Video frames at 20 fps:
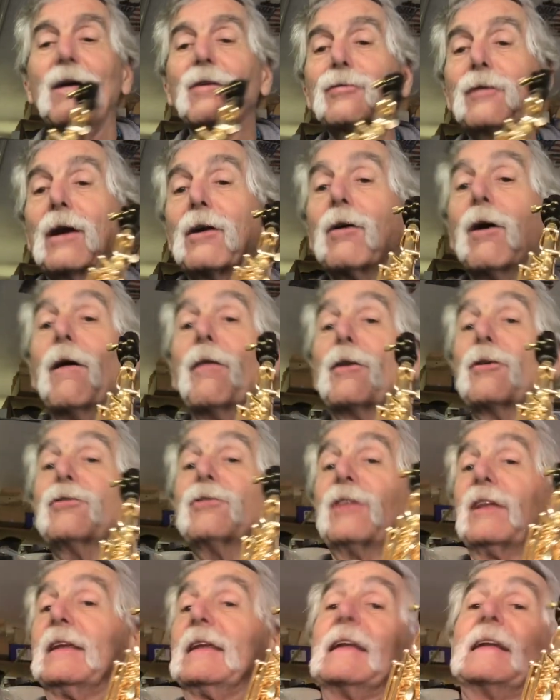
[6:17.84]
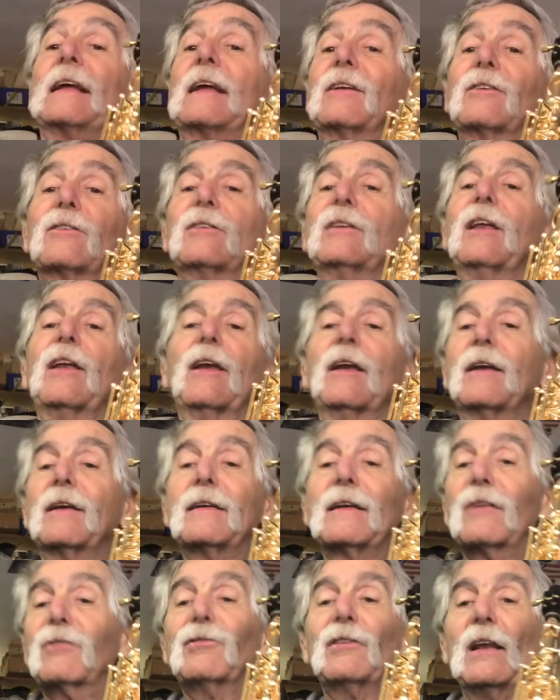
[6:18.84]
I call this the
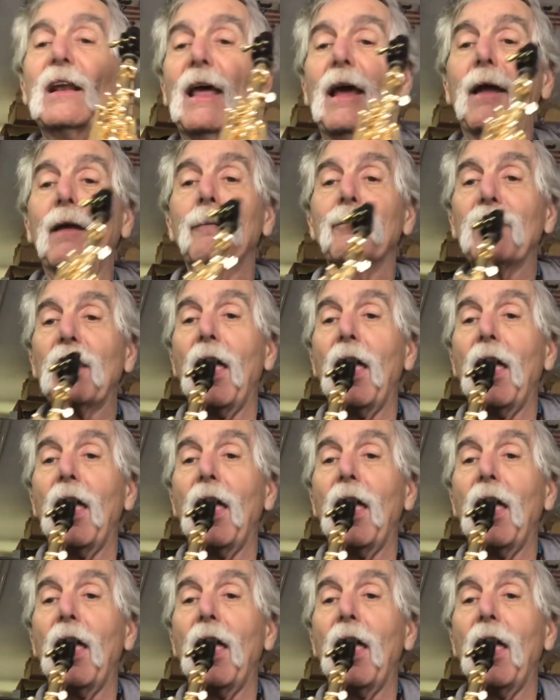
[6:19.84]
Dixieland.